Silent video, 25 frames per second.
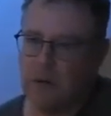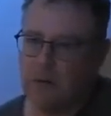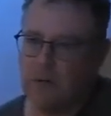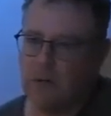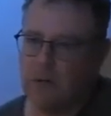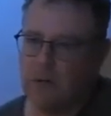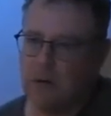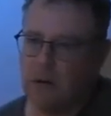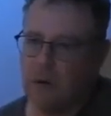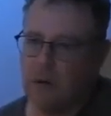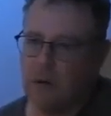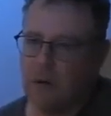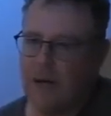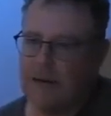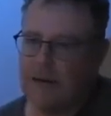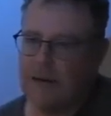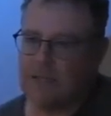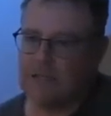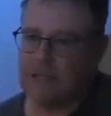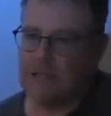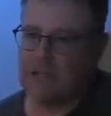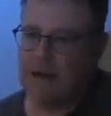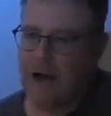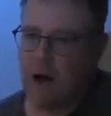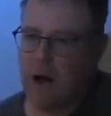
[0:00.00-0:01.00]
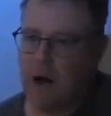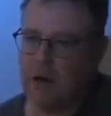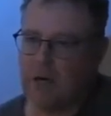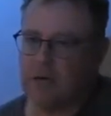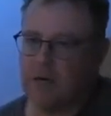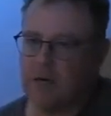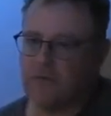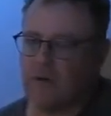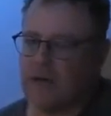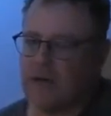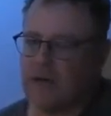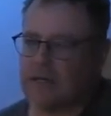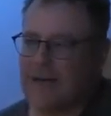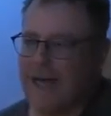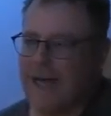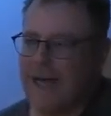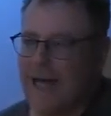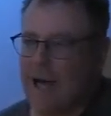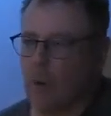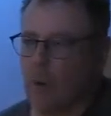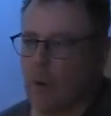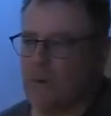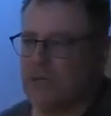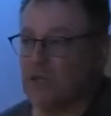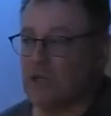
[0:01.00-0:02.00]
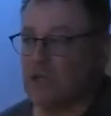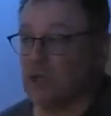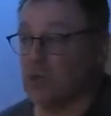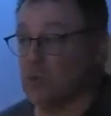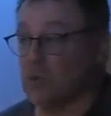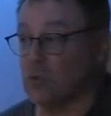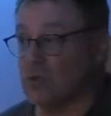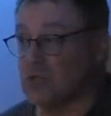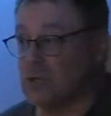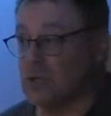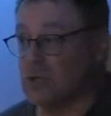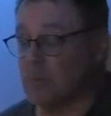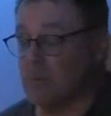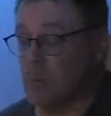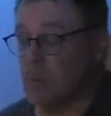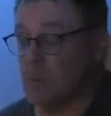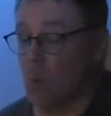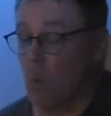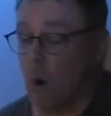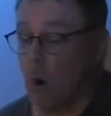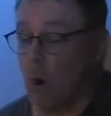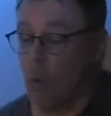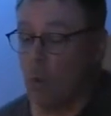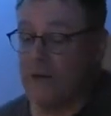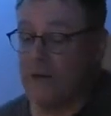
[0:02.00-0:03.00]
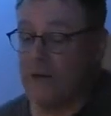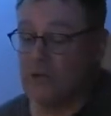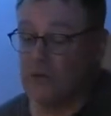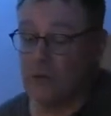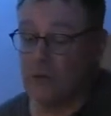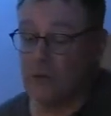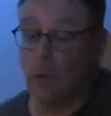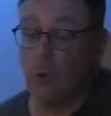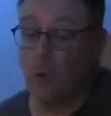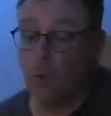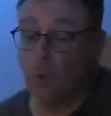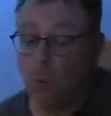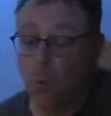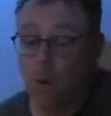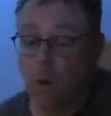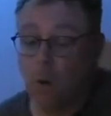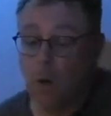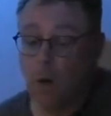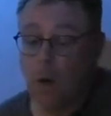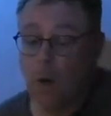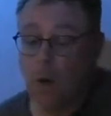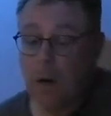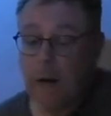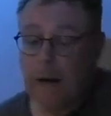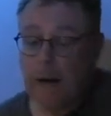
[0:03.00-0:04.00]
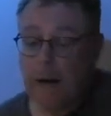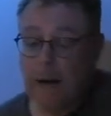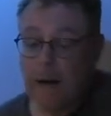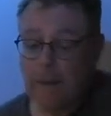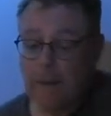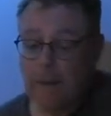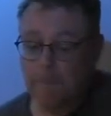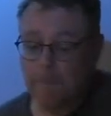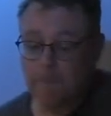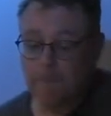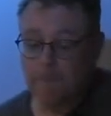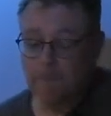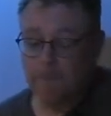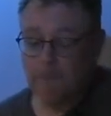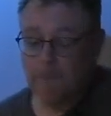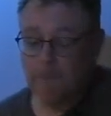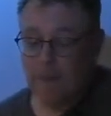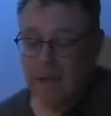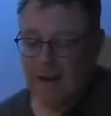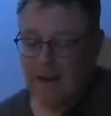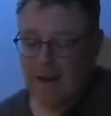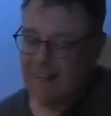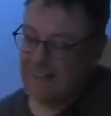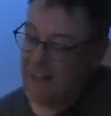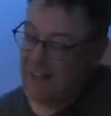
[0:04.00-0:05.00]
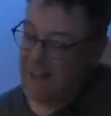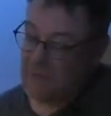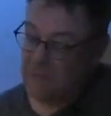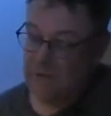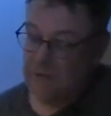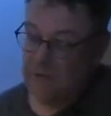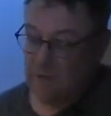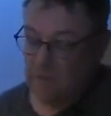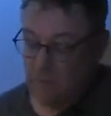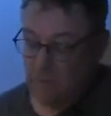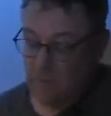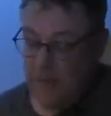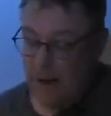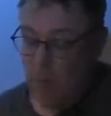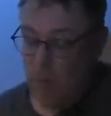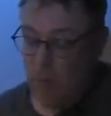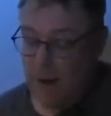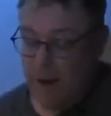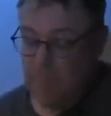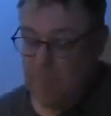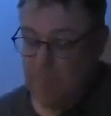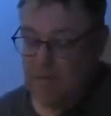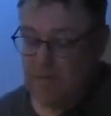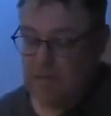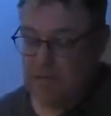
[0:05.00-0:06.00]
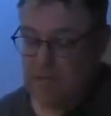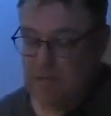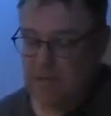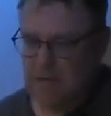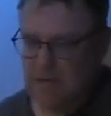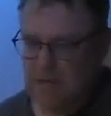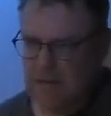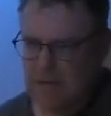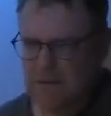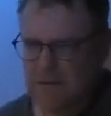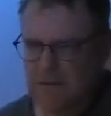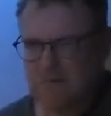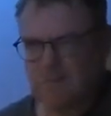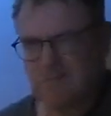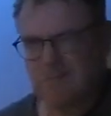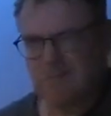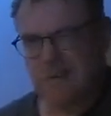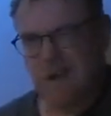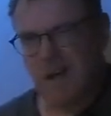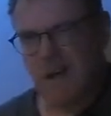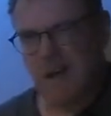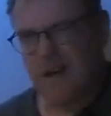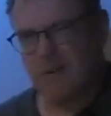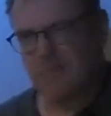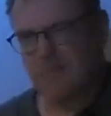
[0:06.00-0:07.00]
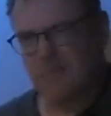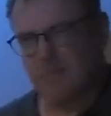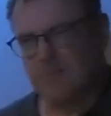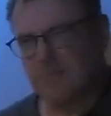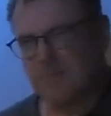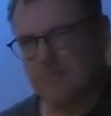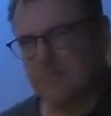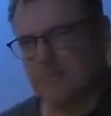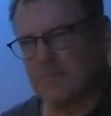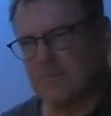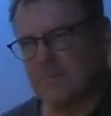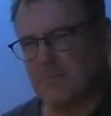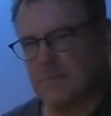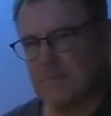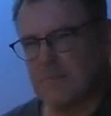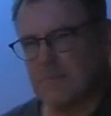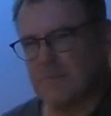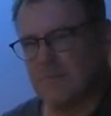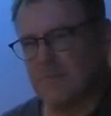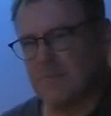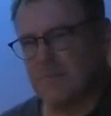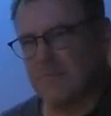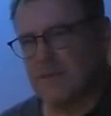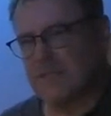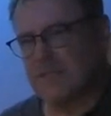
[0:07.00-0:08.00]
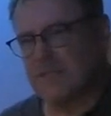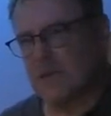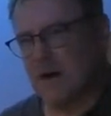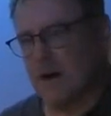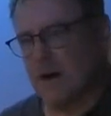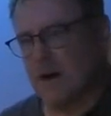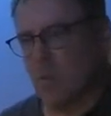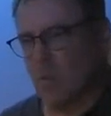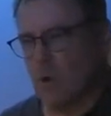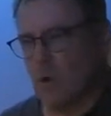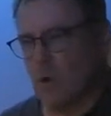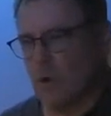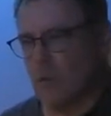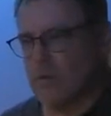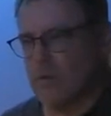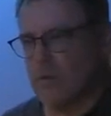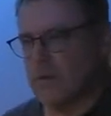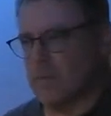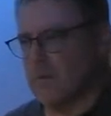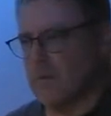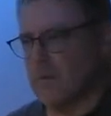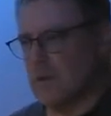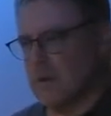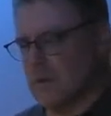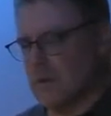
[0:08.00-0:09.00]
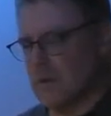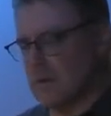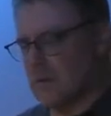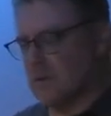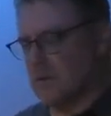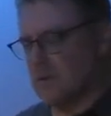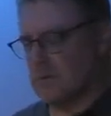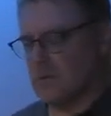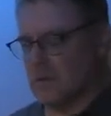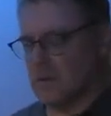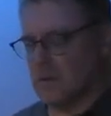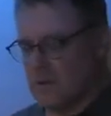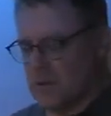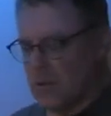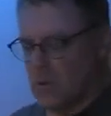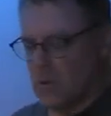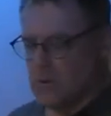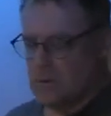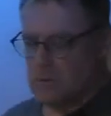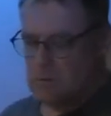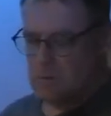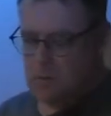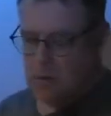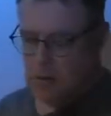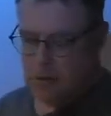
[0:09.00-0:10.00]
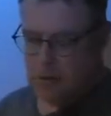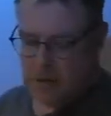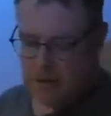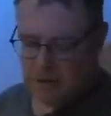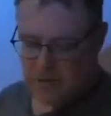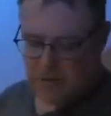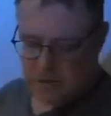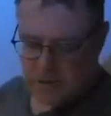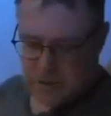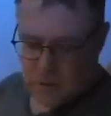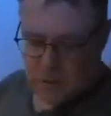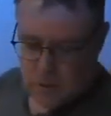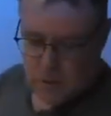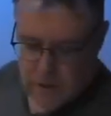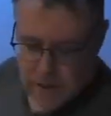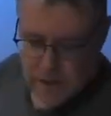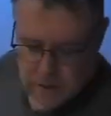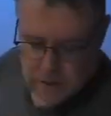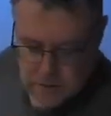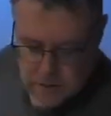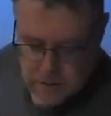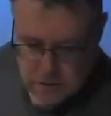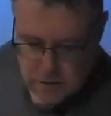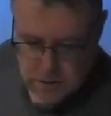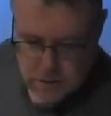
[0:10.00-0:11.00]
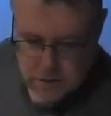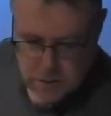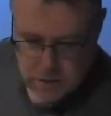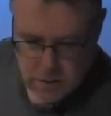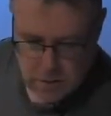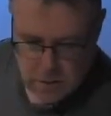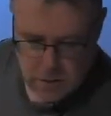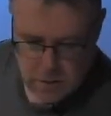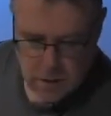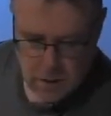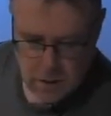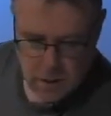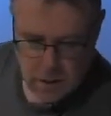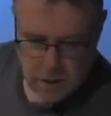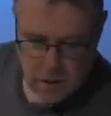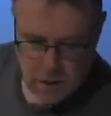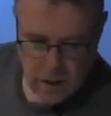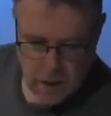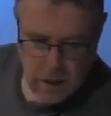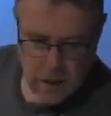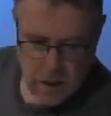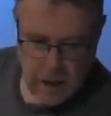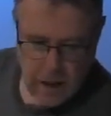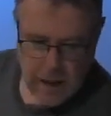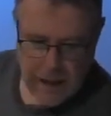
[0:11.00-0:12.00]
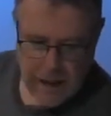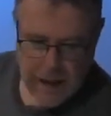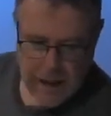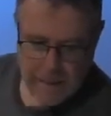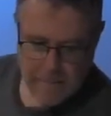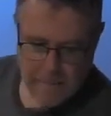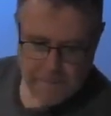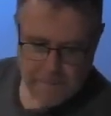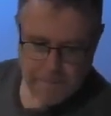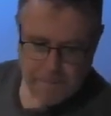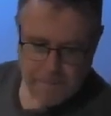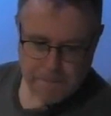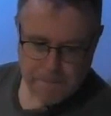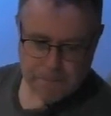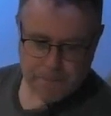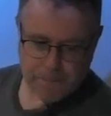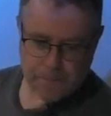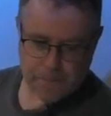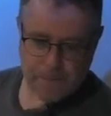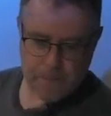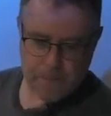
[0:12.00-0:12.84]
you know, and to narrative and to how we use them and what we do. Um, and I like thinking of them that way because it, it, it, kind of means that I can work with them in, in sort of new and, and interesting ways. Um,